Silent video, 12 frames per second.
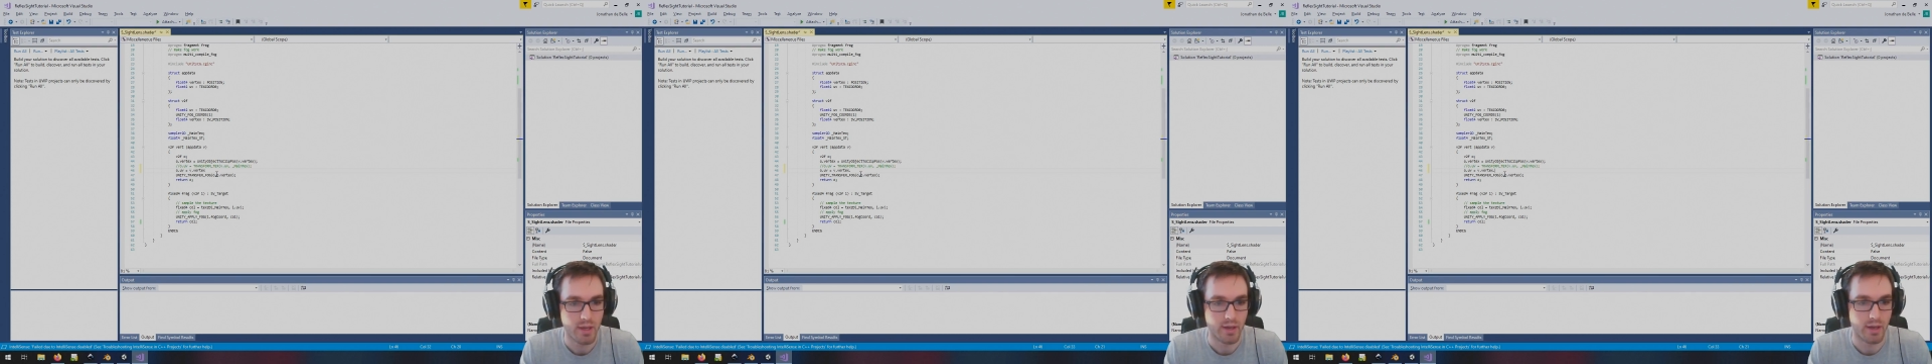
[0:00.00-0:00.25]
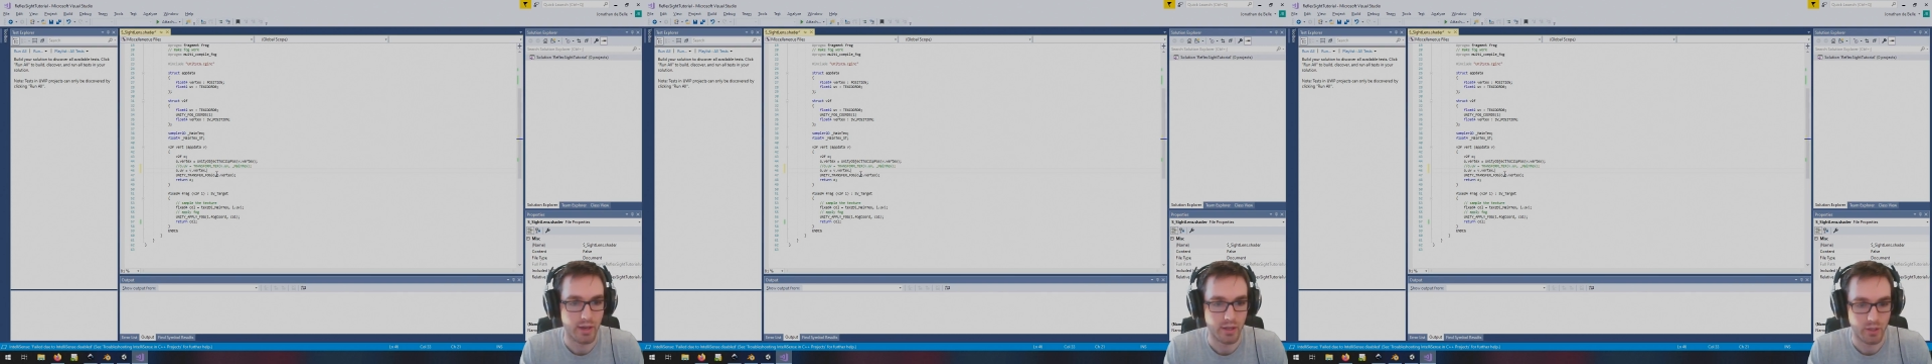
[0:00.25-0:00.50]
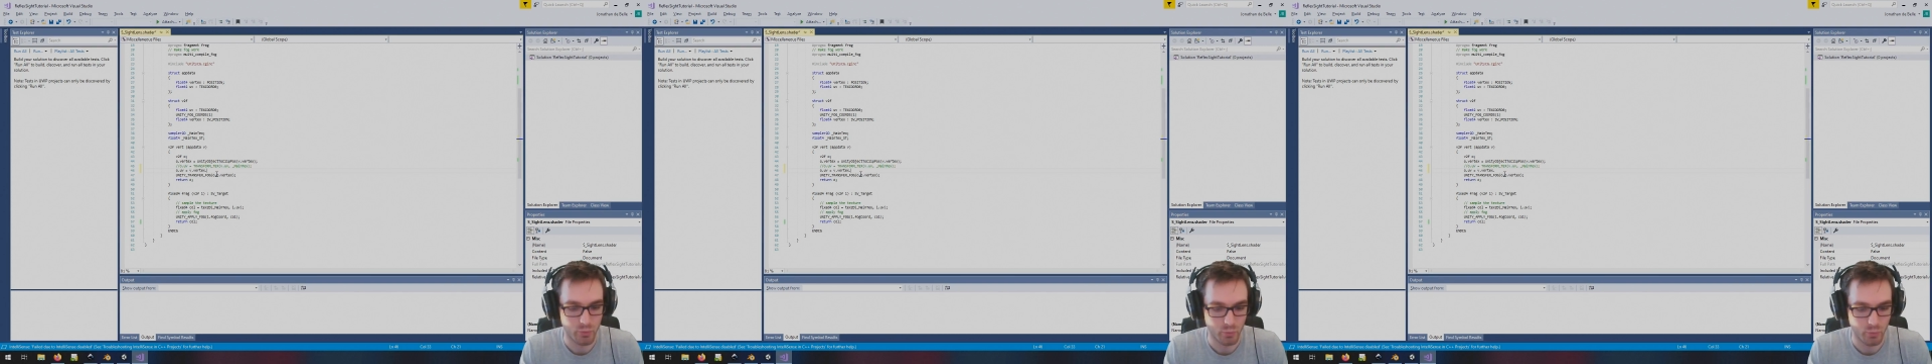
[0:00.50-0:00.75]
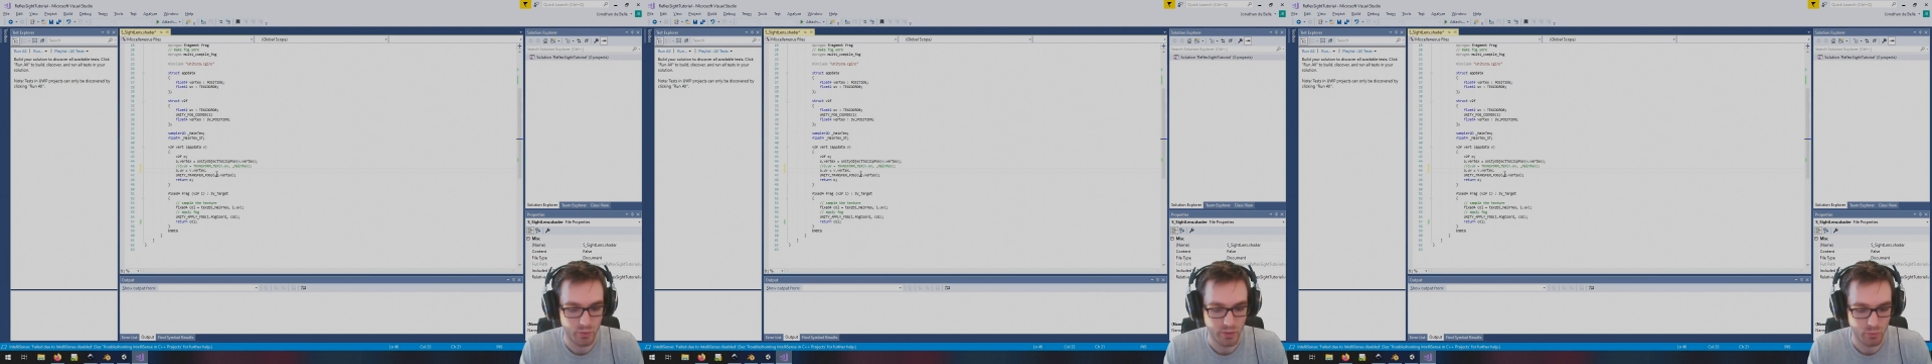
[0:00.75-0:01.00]
and
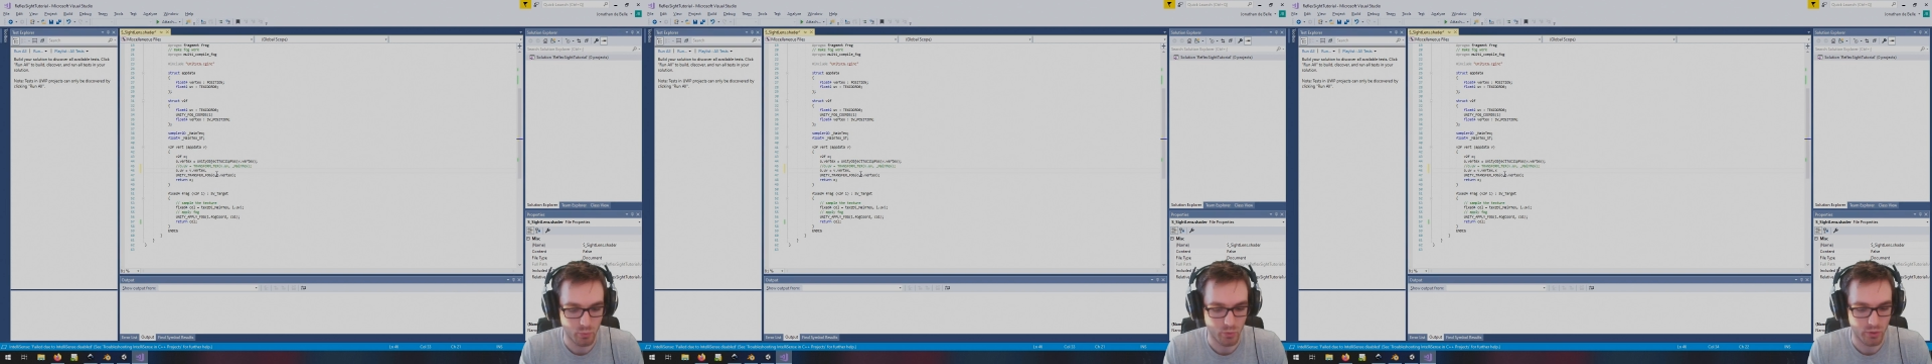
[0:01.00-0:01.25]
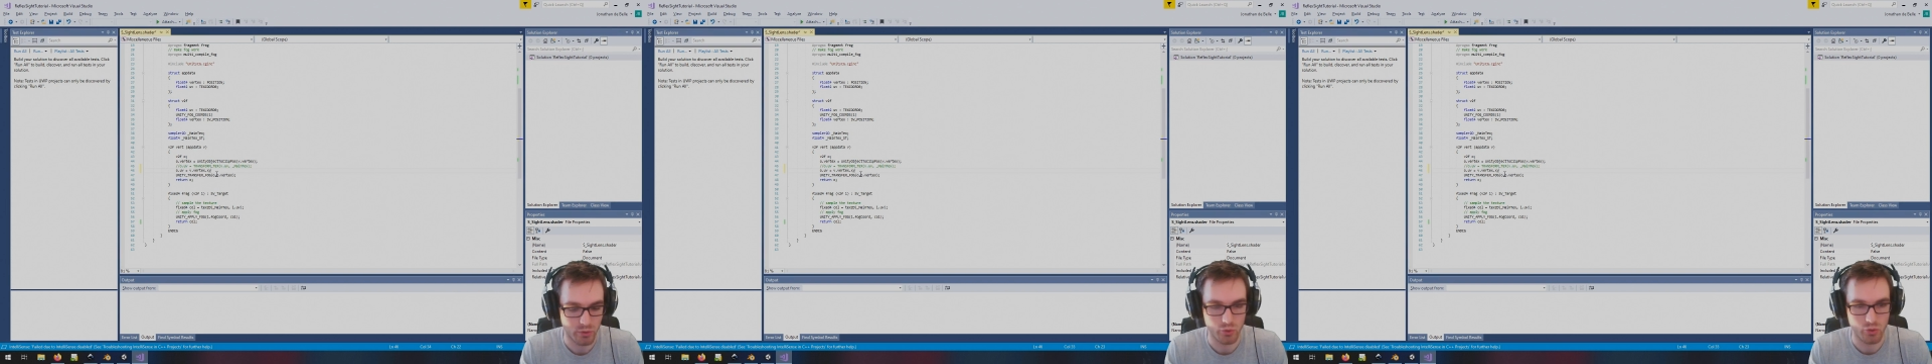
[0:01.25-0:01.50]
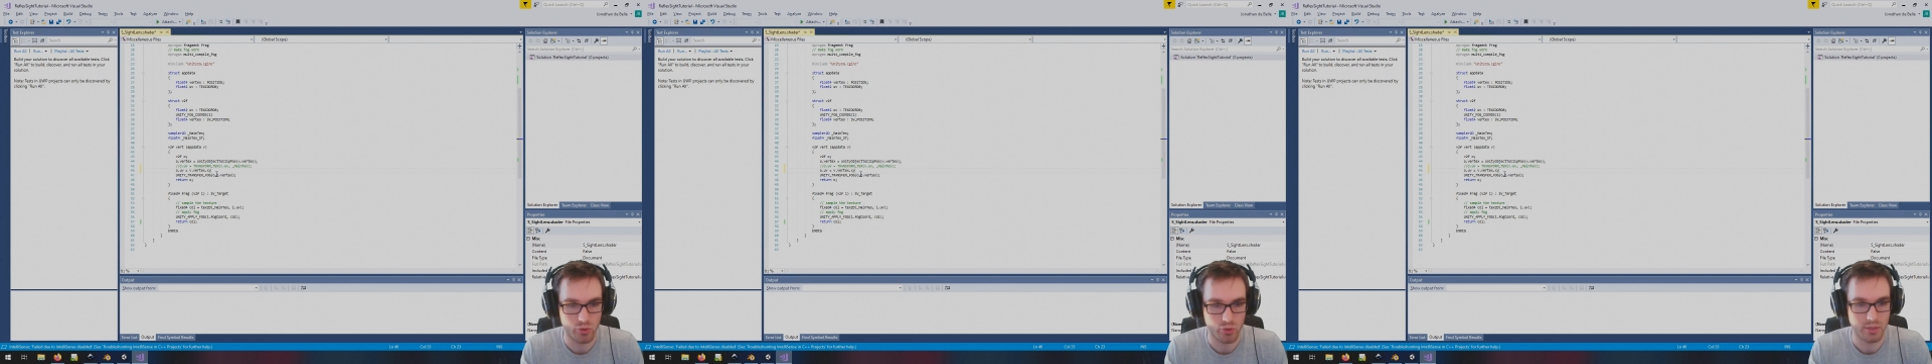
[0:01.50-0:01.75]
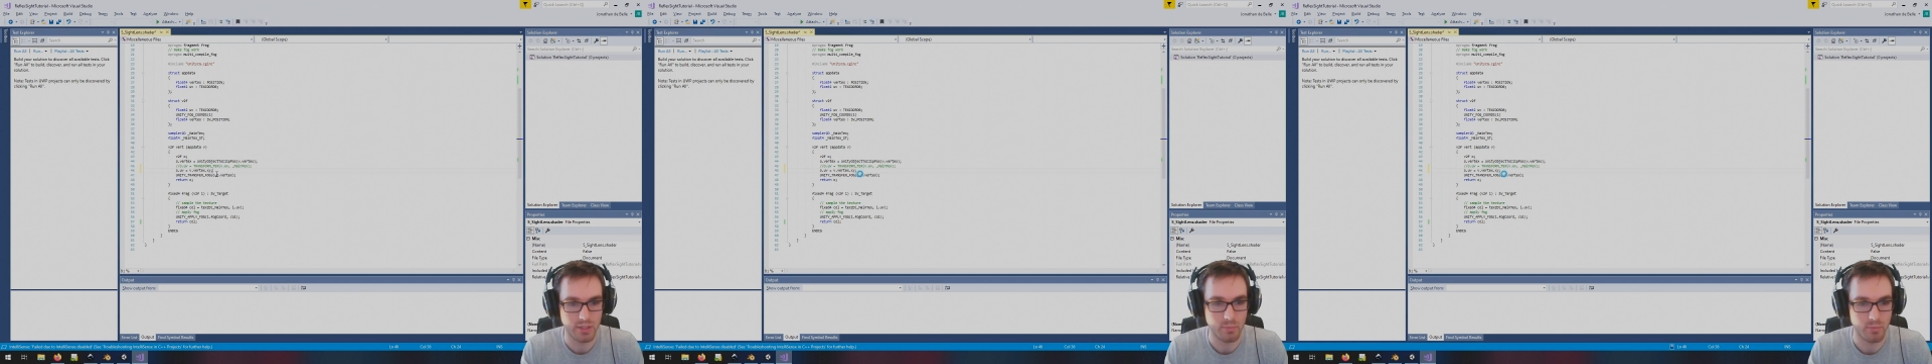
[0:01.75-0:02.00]
we want to just
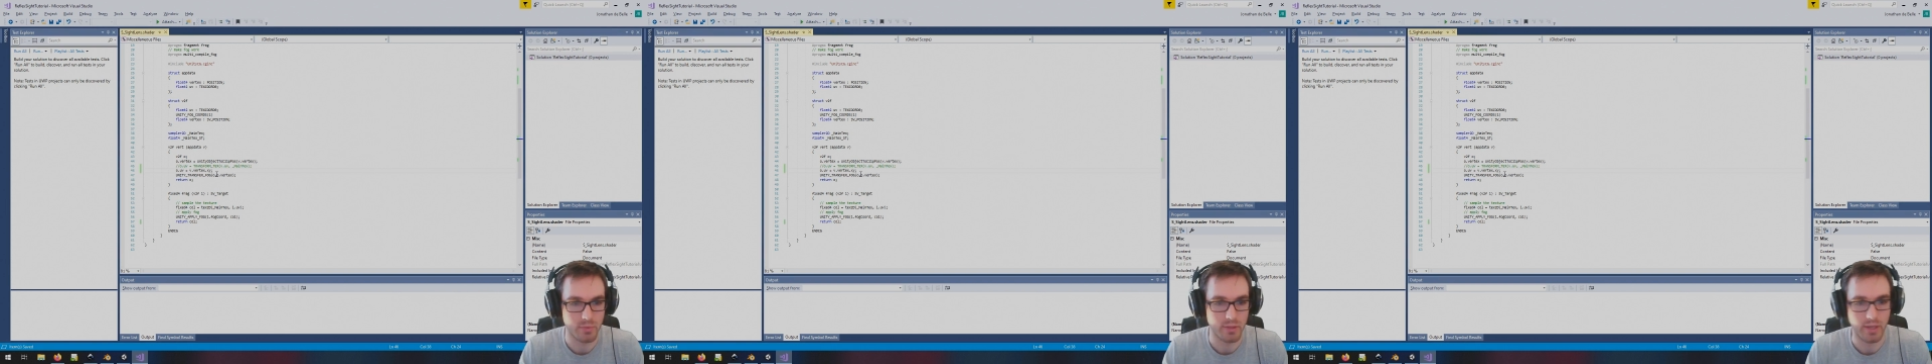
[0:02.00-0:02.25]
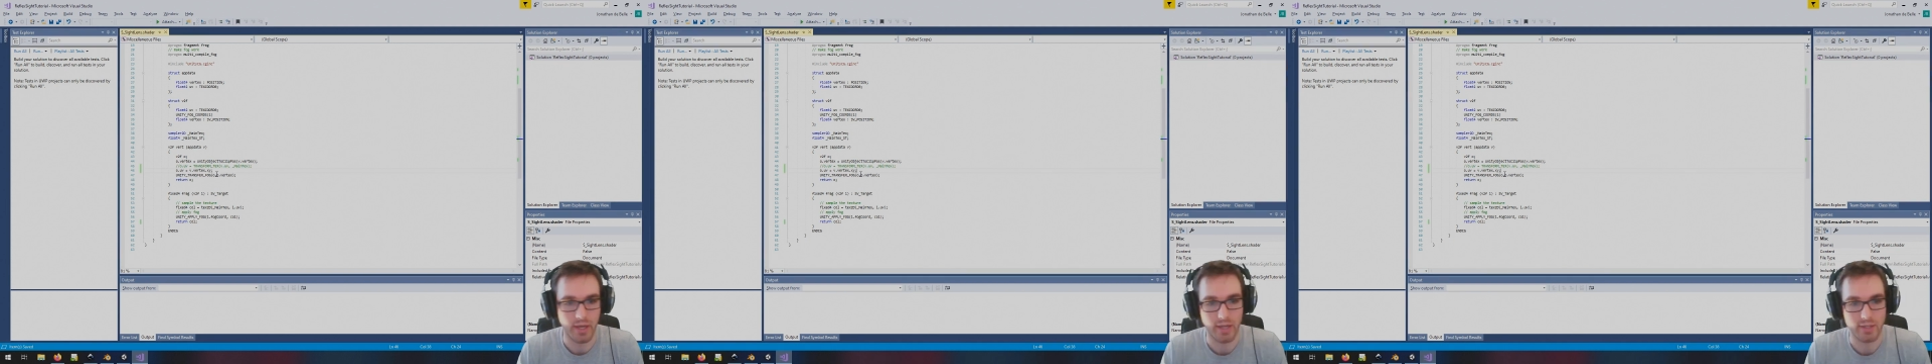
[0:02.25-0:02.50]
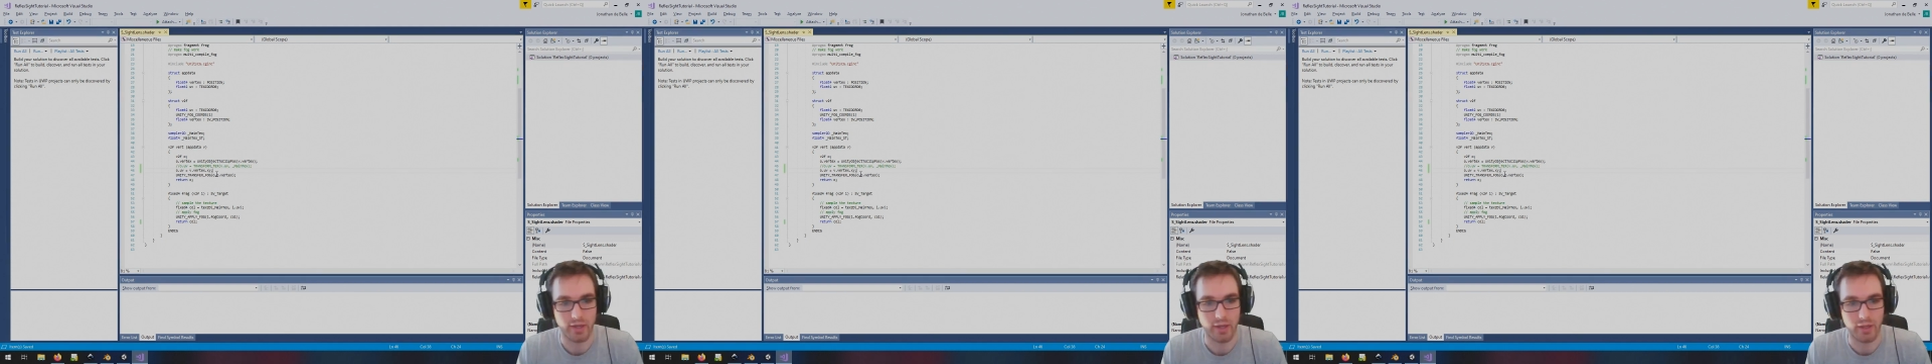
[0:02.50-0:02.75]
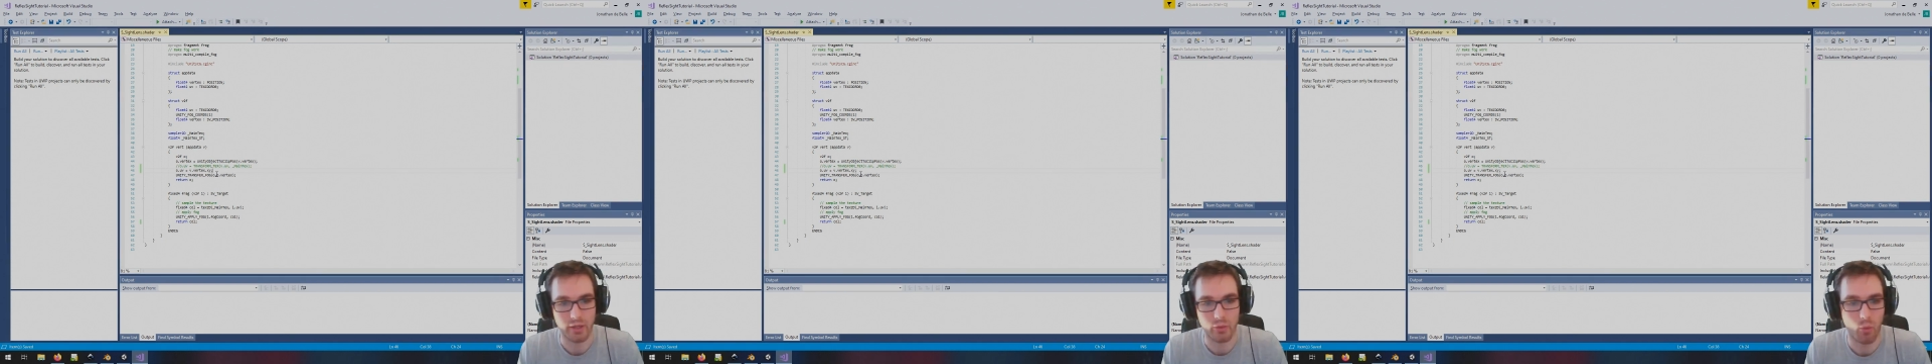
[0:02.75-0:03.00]
keep the x
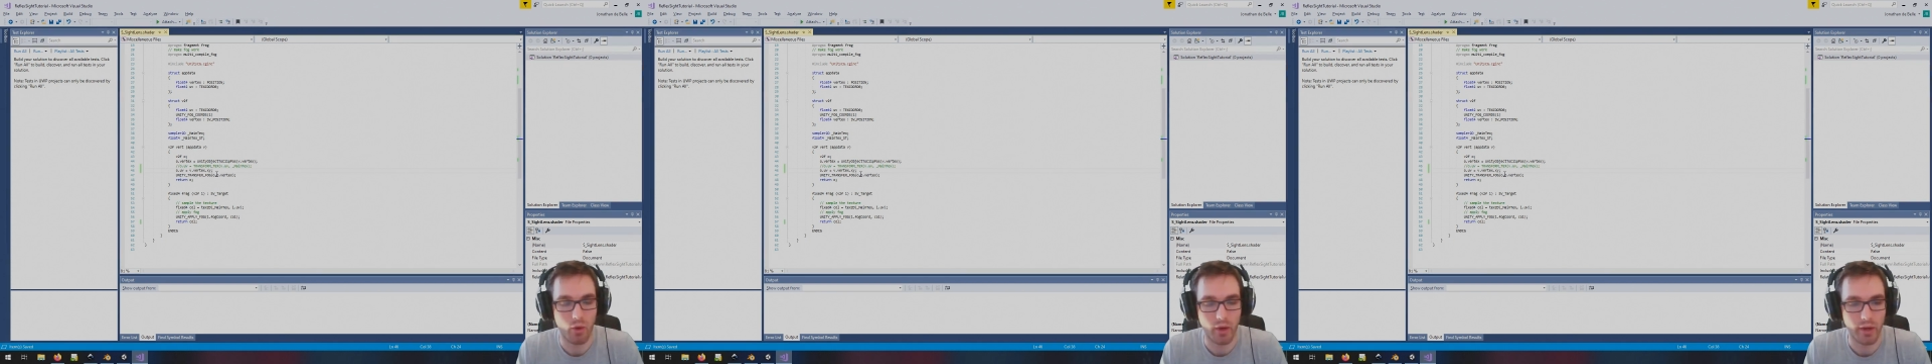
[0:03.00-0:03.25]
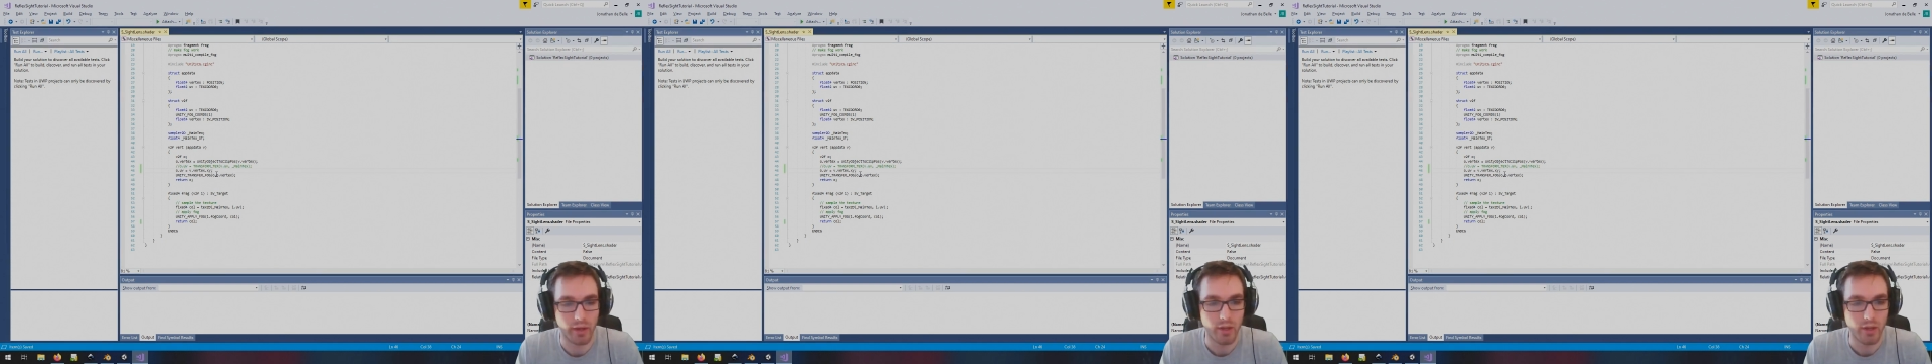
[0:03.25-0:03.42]
and y